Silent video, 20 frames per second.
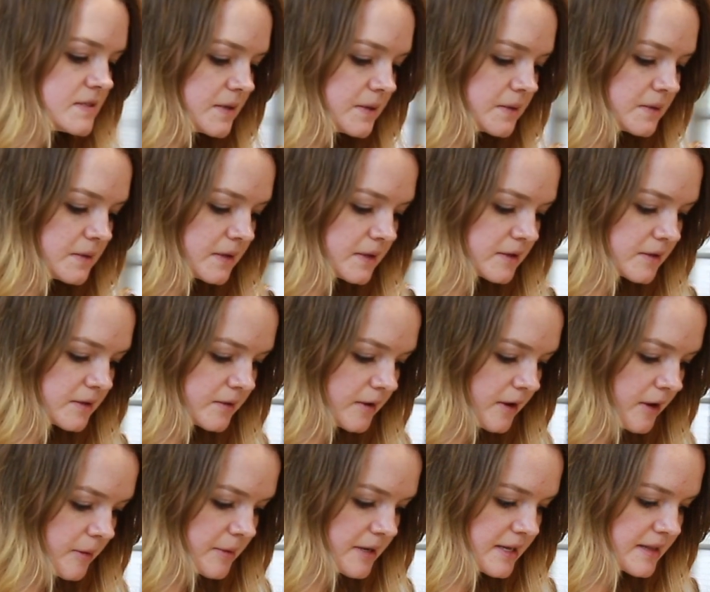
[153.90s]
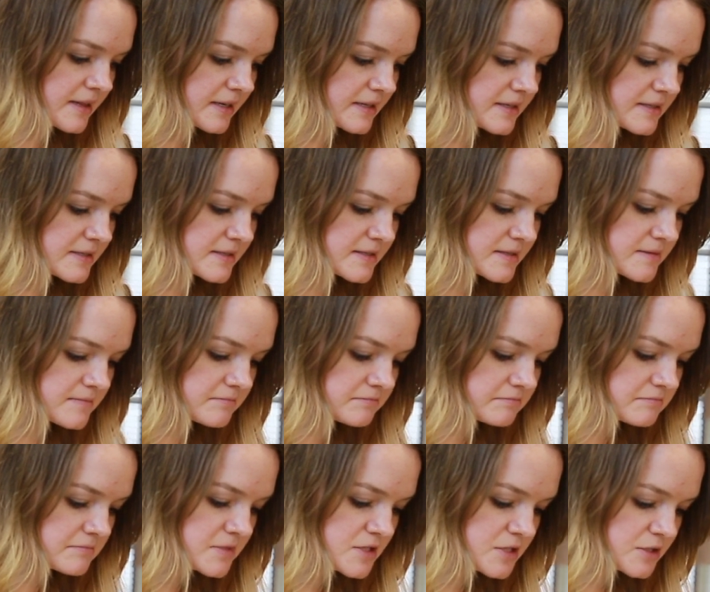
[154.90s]
So I don't know how many that is.
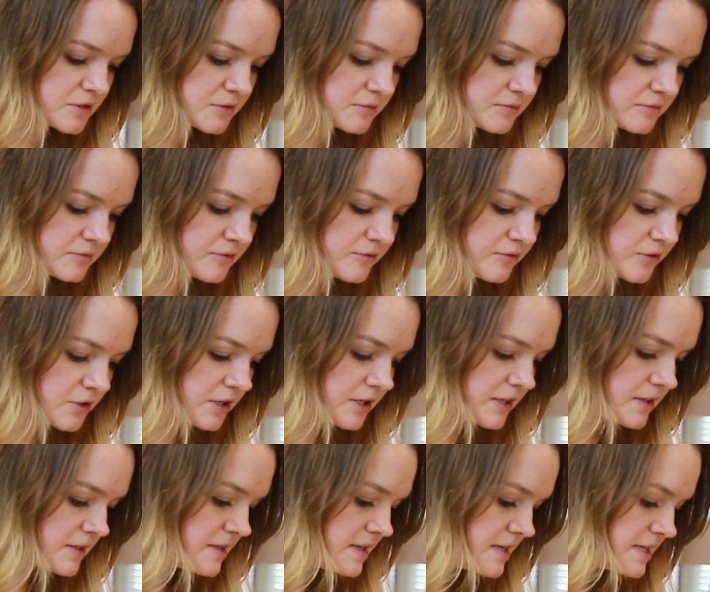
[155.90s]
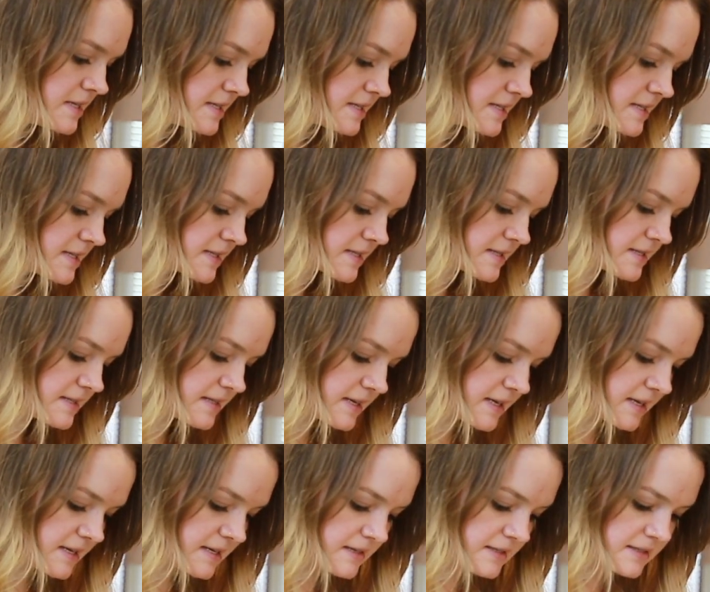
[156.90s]
2, 4, 6,
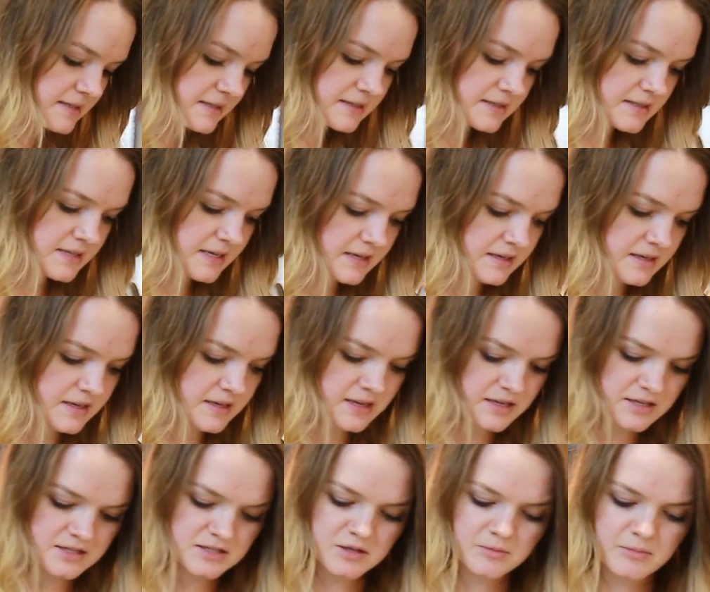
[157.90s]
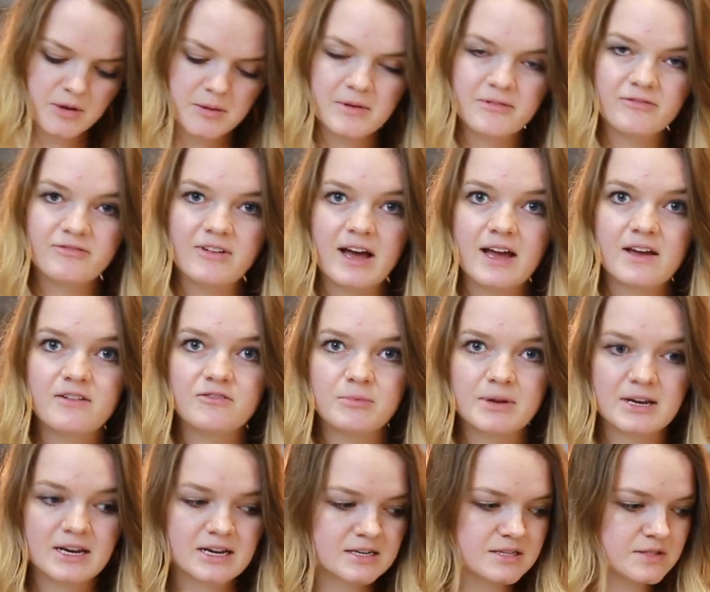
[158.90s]
8. So maybe 5
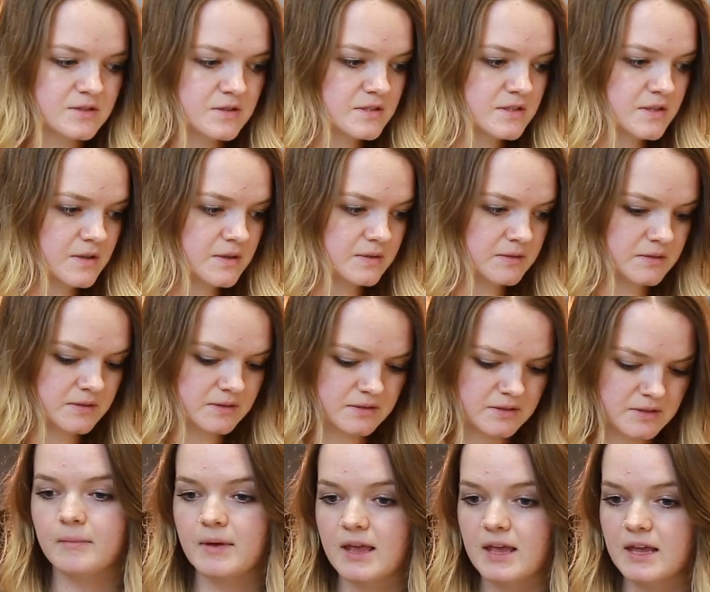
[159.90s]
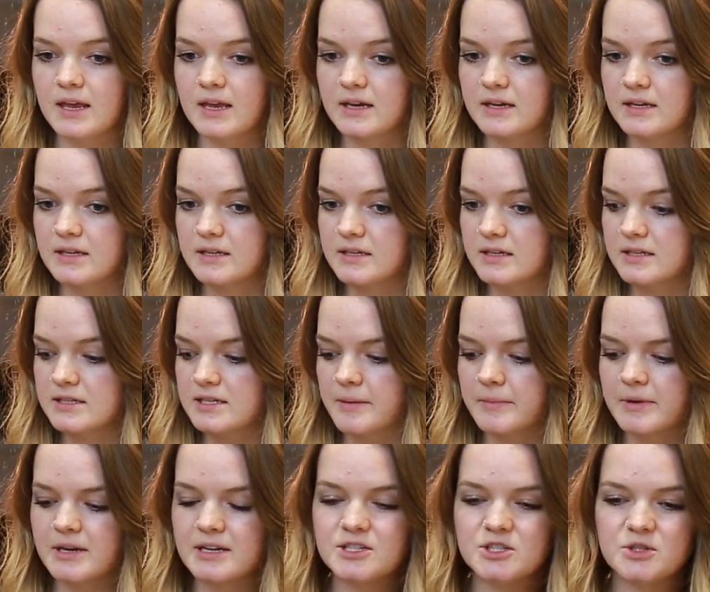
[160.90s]
bananas or so. And
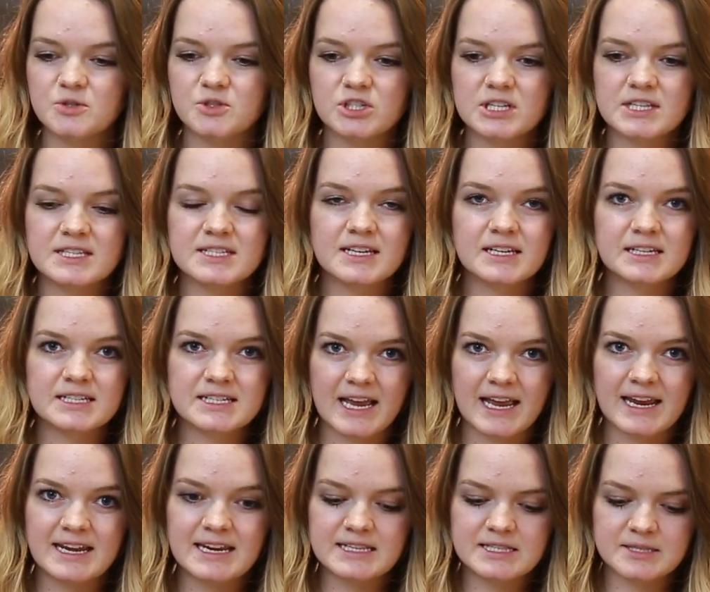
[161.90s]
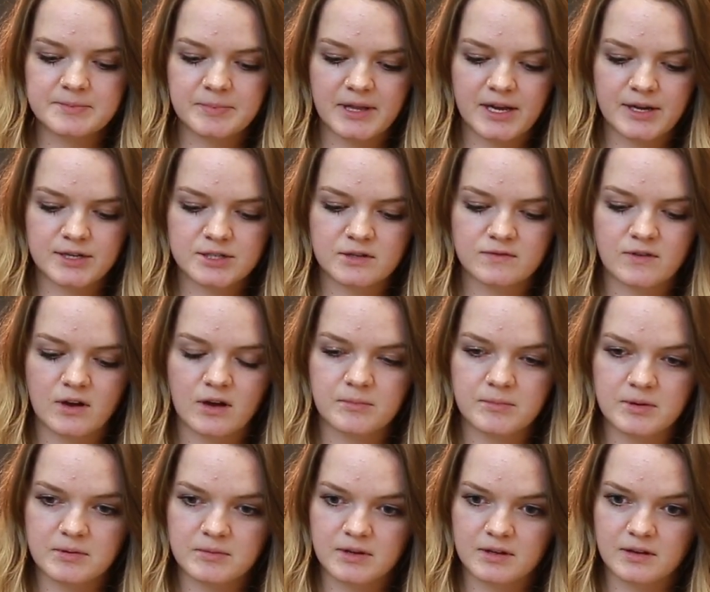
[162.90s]
I'm gonna do just a tiny splash of
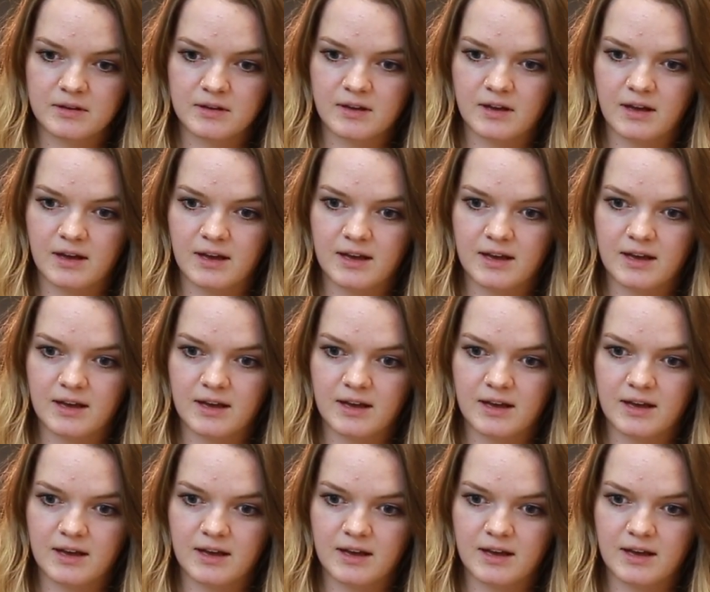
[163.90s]
almond milk.